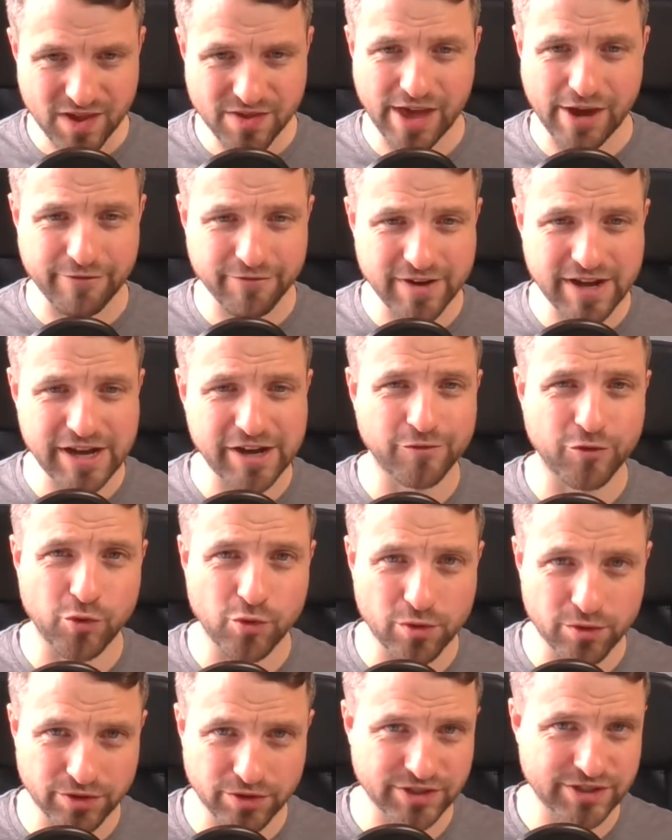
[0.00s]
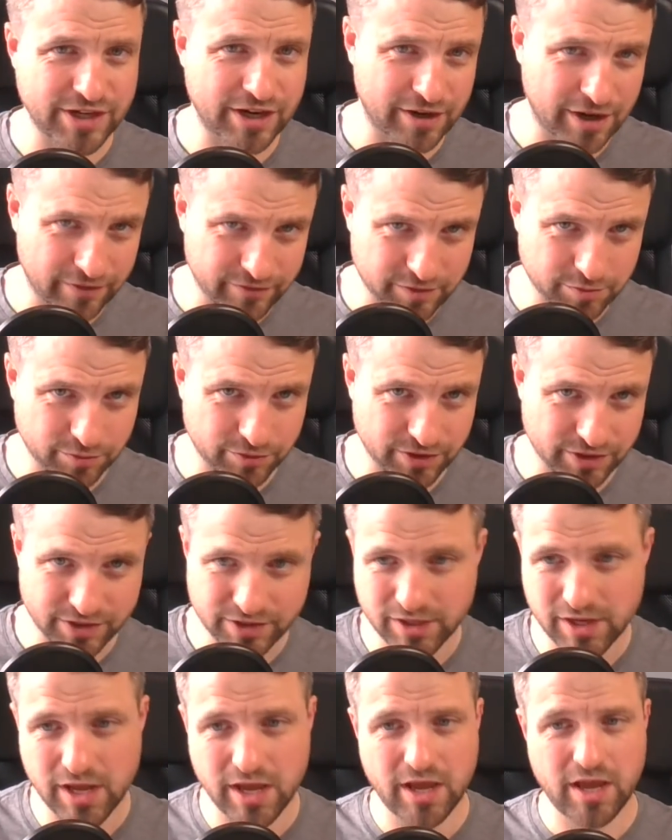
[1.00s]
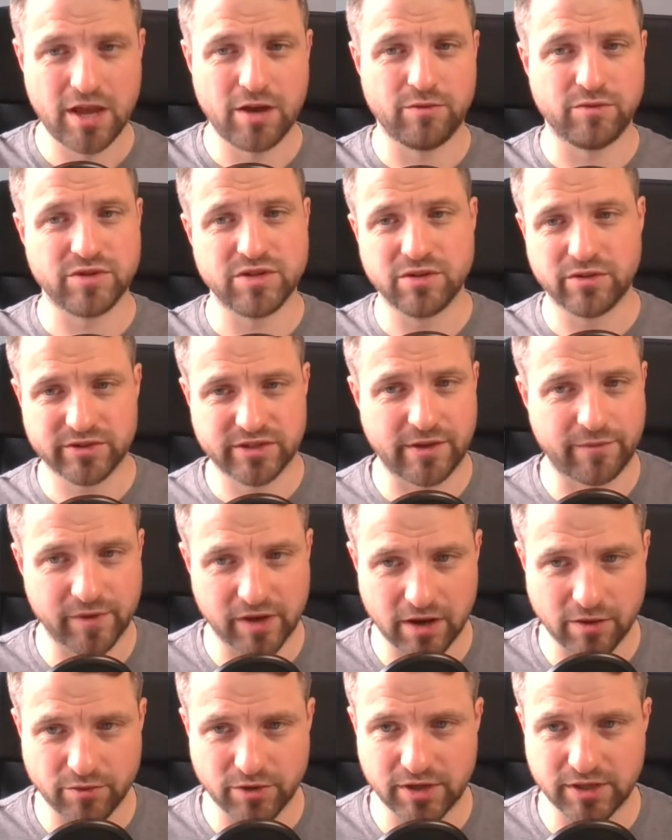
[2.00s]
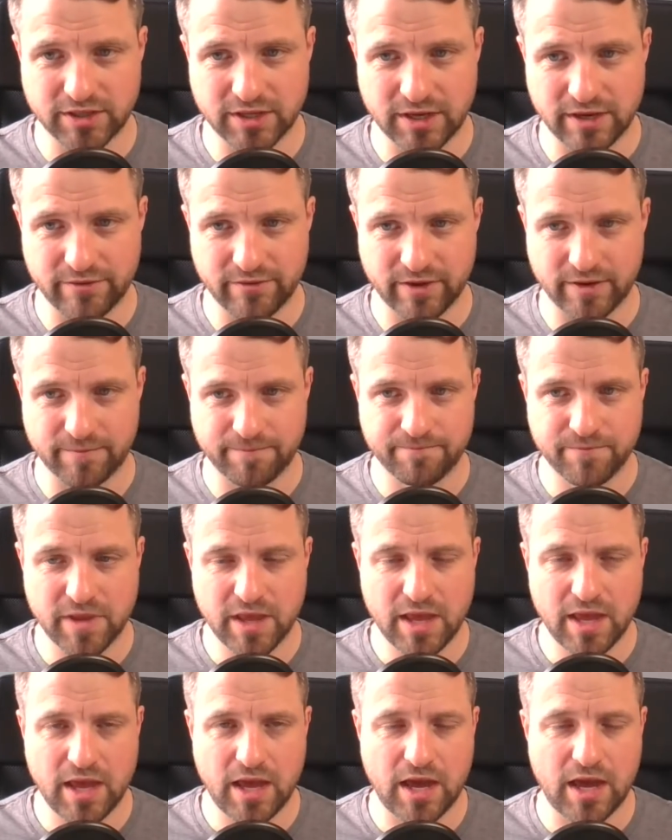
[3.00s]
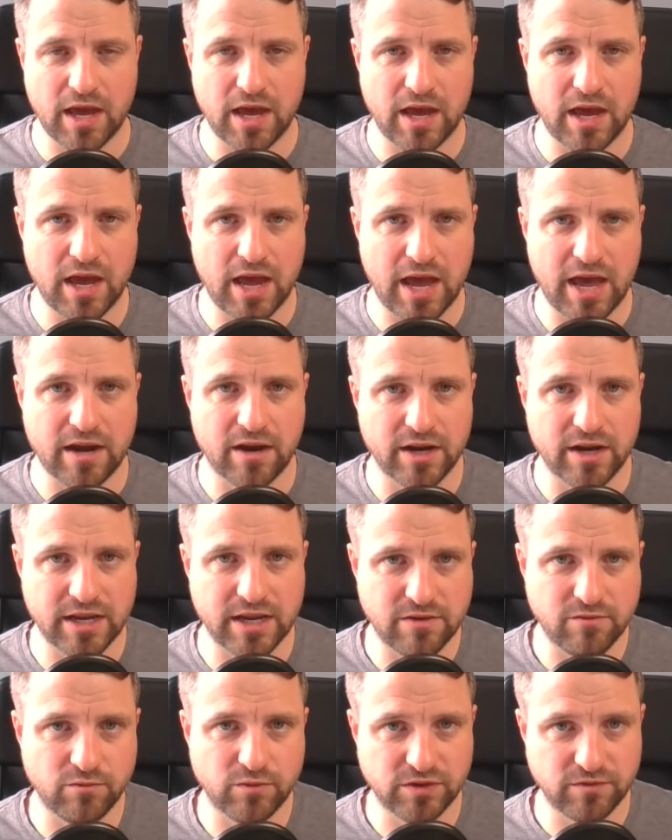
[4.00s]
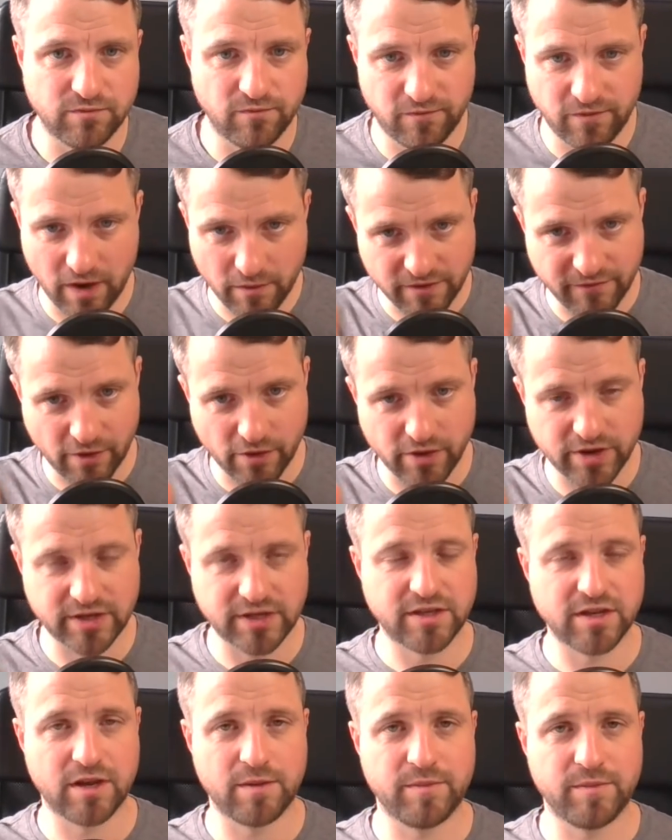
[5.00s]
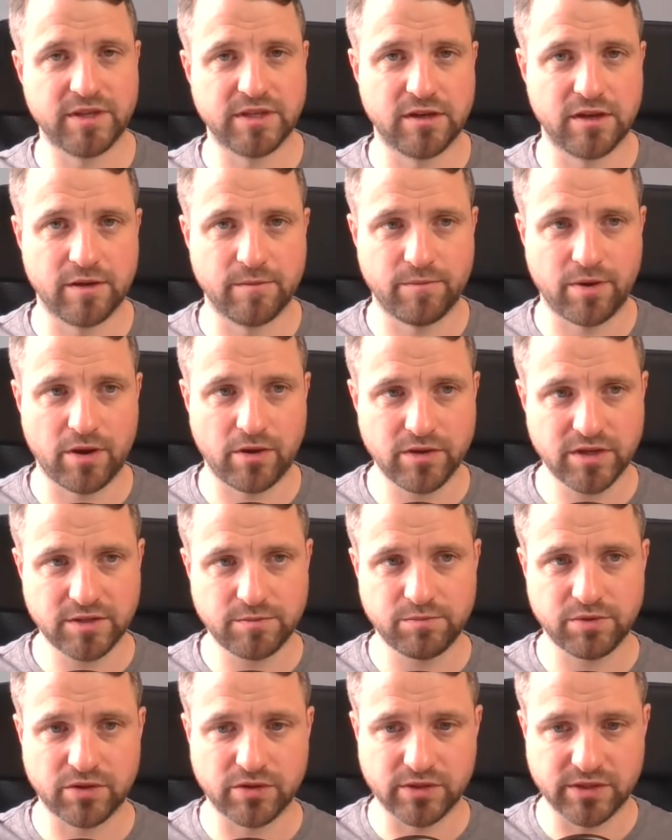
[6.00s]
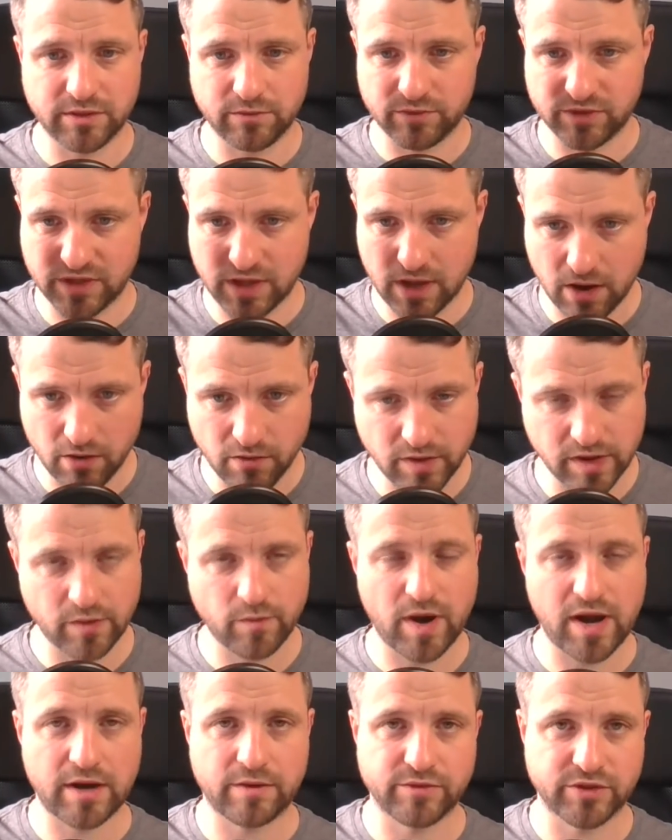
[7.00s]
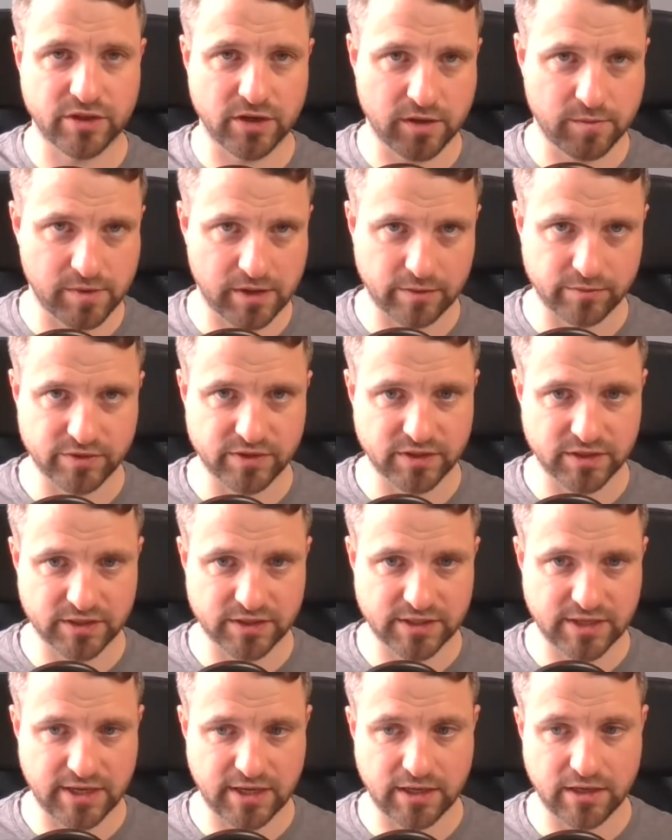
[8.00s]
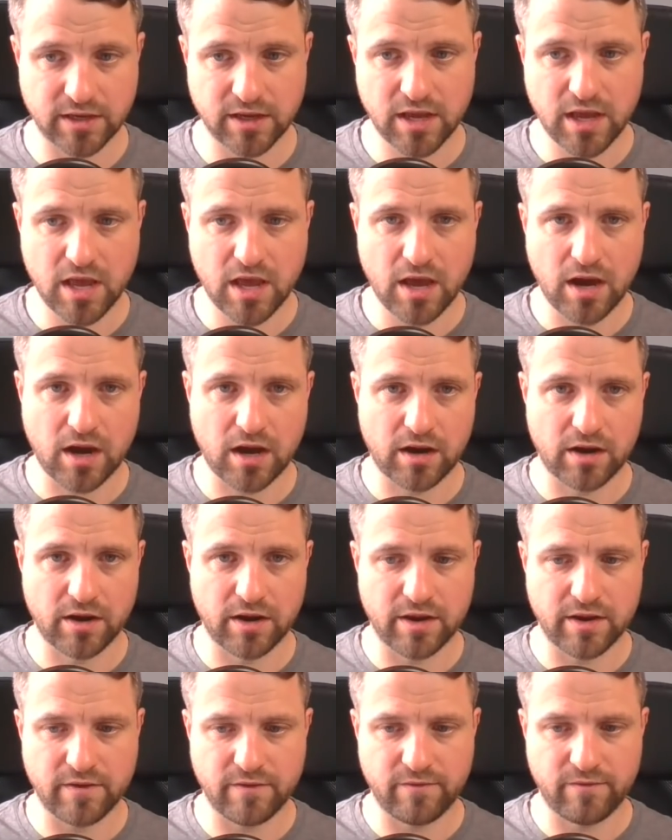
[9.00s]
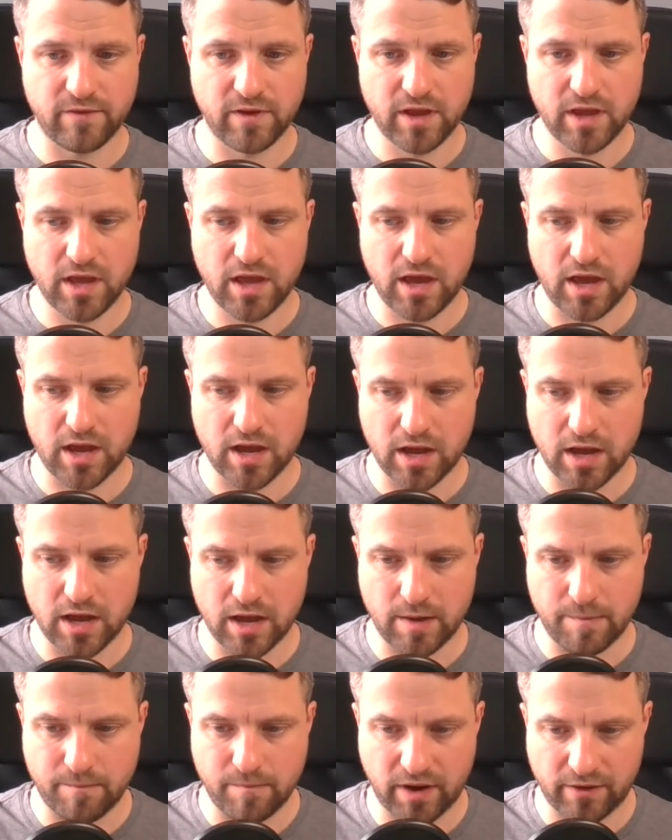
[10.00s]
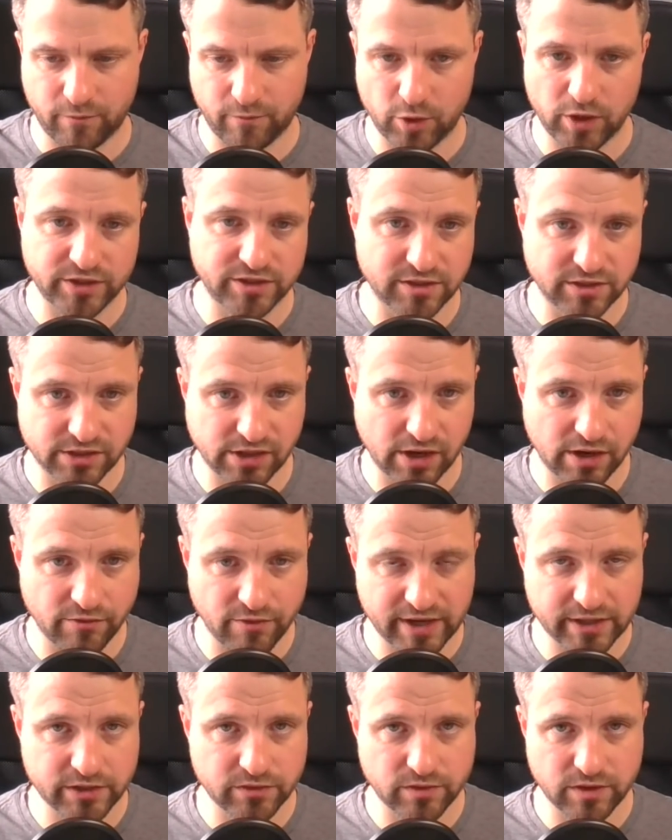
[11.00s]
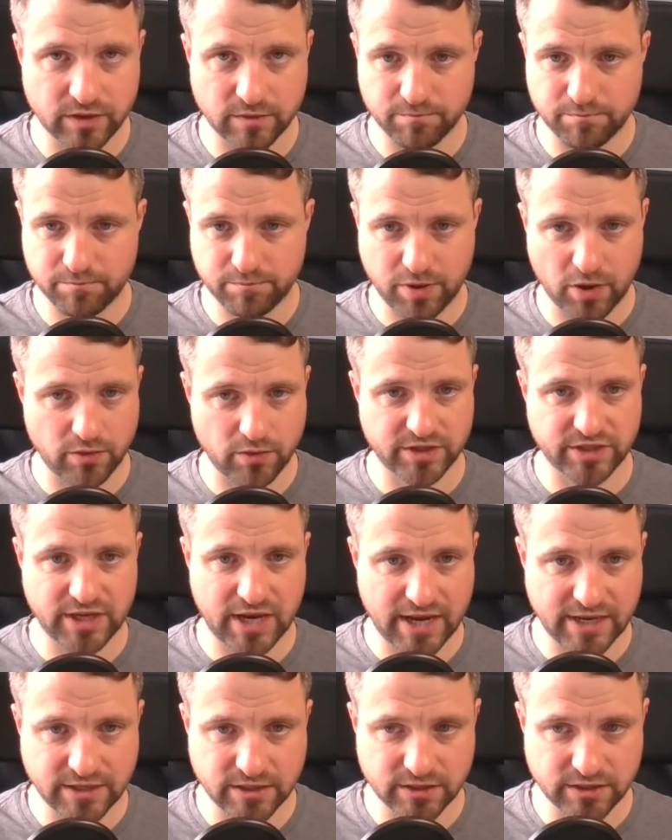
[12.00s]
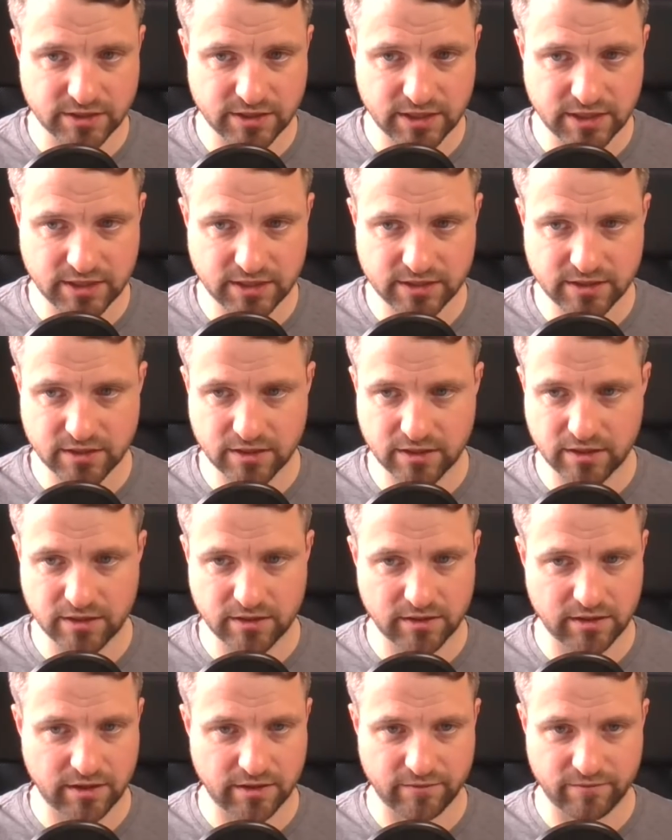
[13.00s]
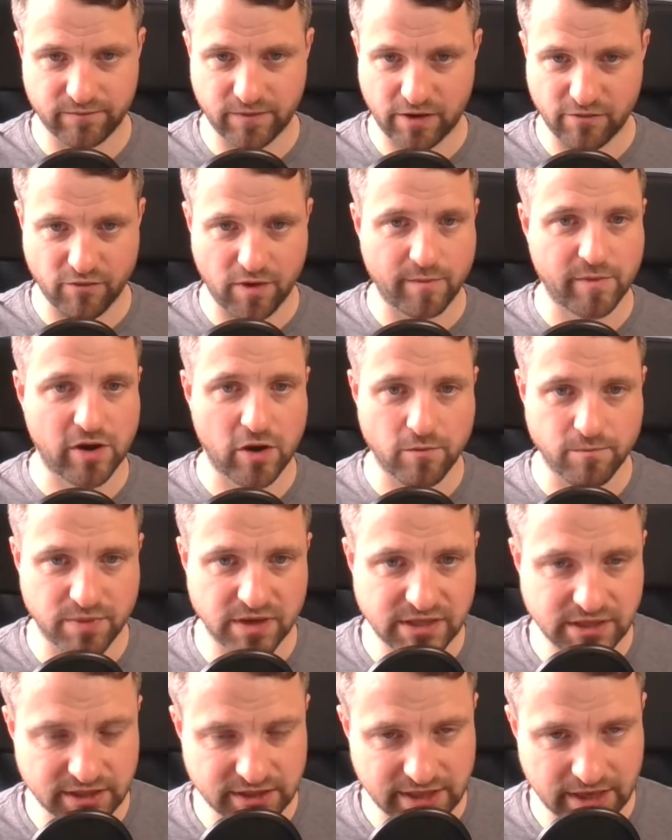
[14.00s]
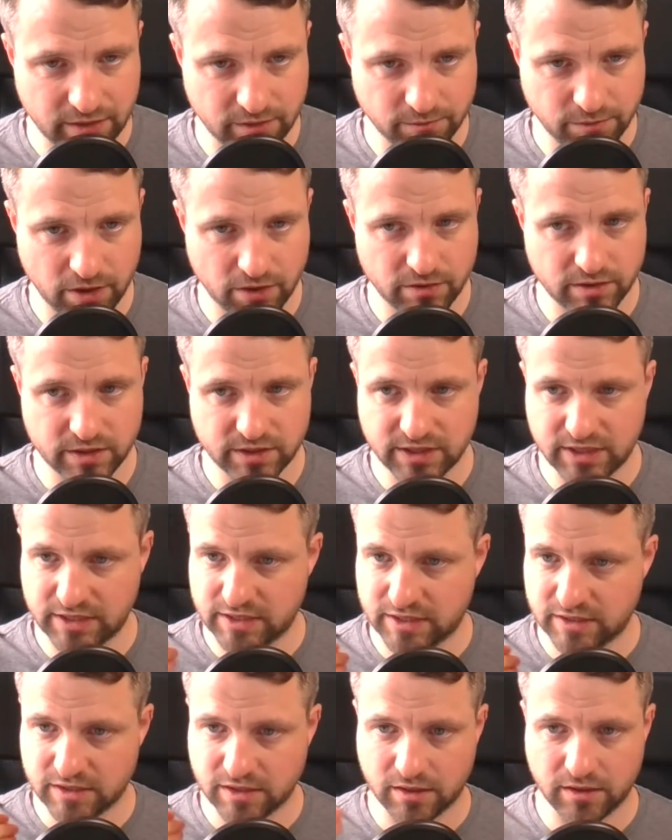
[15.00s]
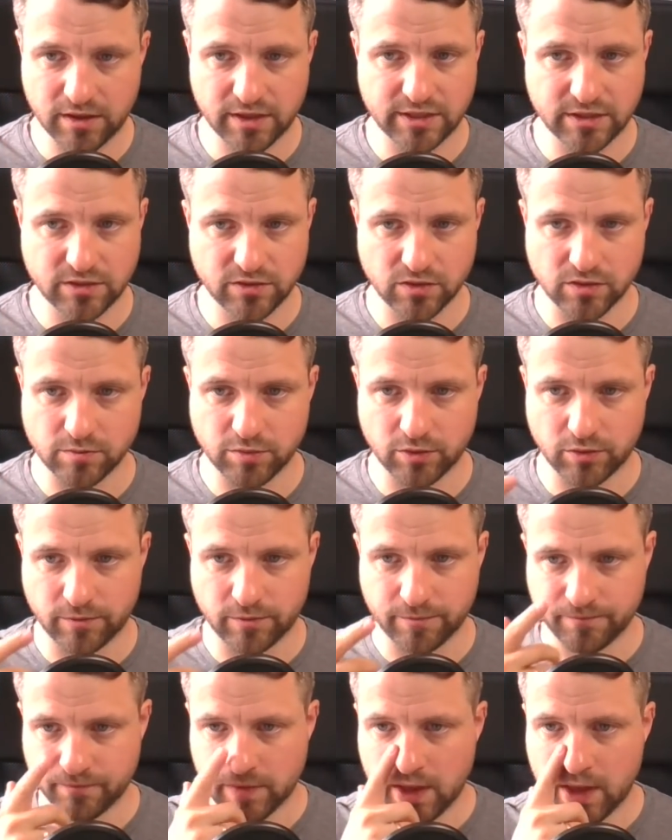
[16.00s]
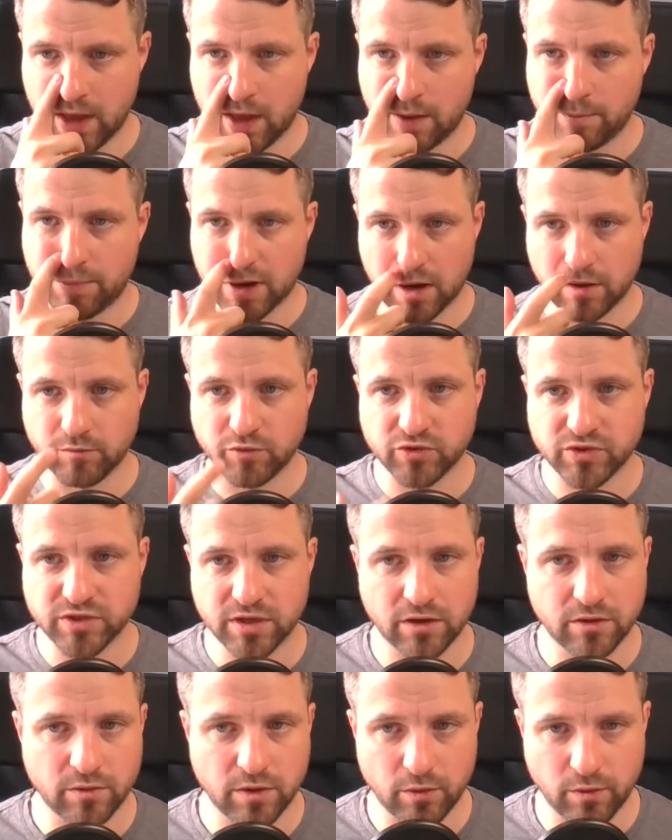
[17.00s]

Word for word: That feeling of awkwardness and uncomfortableness was not something I wanted to live in. Uh, and I was very, very determined to learn Polish because it was the only way I was going to be able to succeed. I've um, I've worked as a director in Polish agencies. I've, I run my own business now in Polish. It's entirely doable. But I'm also